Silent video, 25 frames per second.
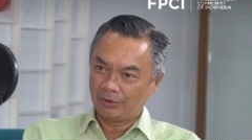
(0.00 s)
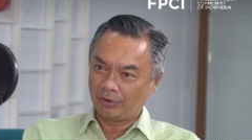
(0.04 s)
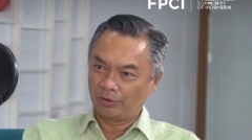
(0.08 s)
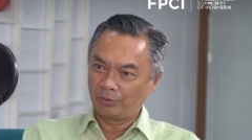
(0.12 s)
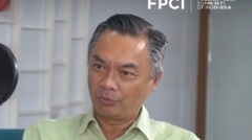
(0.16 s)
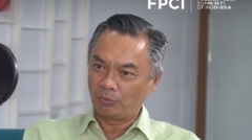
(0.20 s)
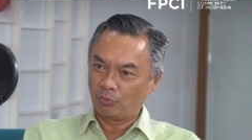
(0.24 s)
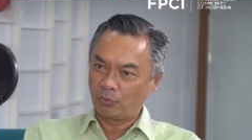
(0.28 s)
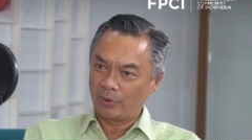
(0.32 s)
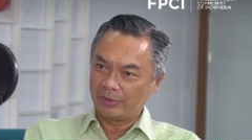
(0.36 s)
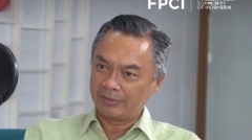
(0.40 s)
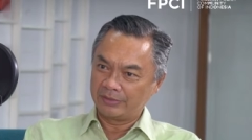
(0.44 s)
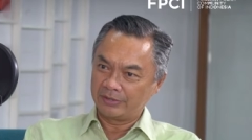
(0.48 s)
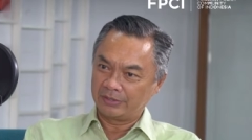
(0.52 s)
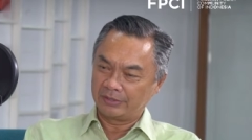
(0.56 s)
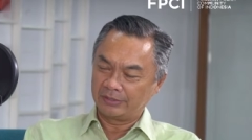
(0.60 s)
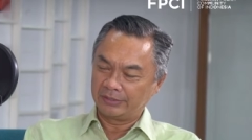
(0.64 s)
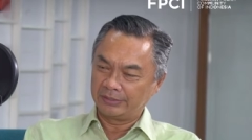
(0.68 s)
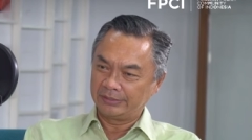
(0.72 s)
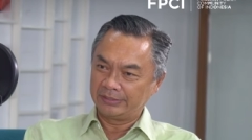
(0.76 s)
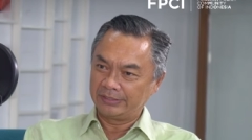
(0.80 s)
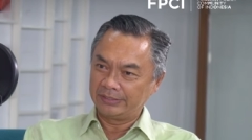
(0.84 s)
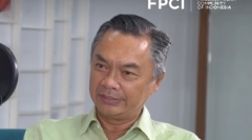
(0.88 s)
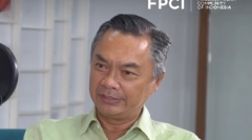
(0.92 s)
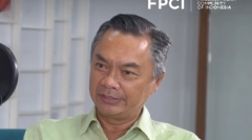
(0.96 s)
on
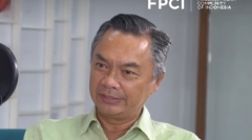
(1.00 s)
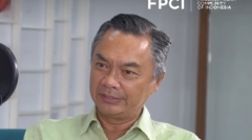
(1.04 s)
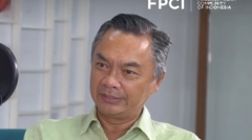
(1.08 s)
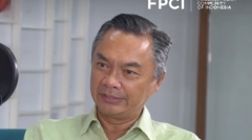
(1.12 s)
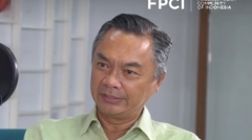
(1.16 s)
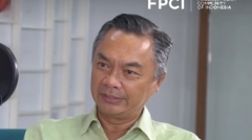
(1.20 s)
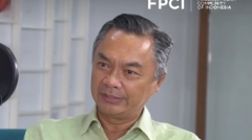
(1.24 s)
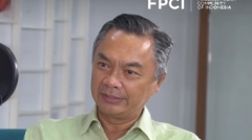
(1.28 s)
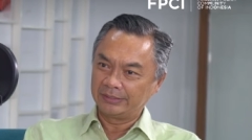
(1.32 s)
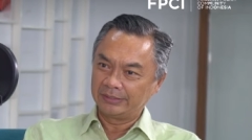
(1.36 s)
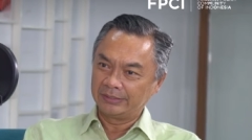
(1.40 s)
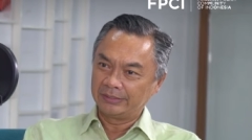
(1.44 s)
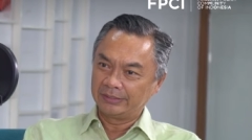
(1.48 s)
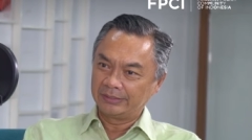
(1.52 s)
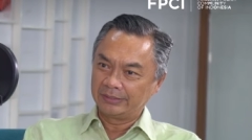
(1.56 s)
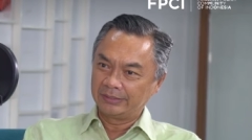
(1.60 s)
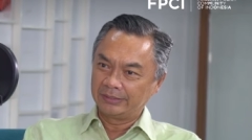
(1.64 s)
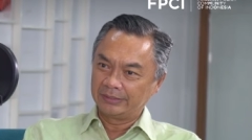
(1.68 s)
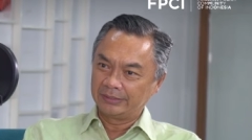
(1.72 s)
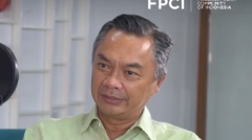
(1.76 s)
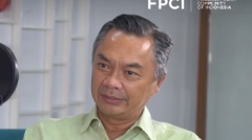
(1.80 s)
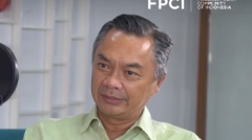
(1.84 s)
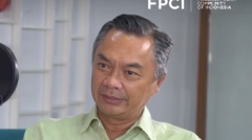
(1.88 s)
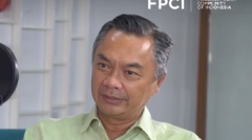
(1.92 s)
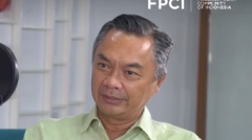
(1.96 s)
whether the
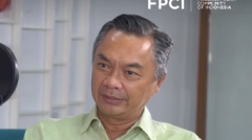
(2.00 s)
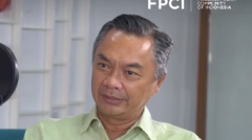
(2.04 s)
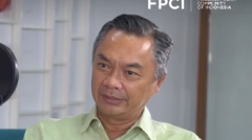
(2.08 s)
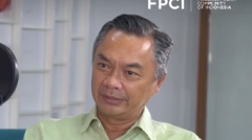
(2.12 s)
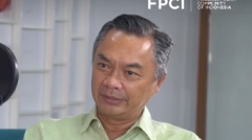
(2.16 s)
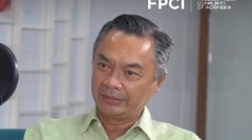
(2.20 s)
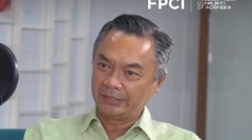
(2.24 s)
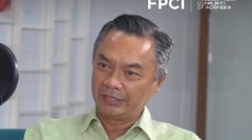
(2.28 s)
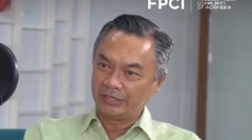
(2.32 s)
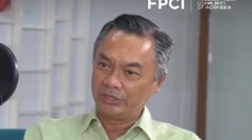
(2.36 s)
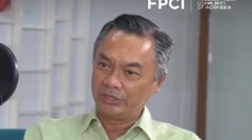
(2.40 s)
an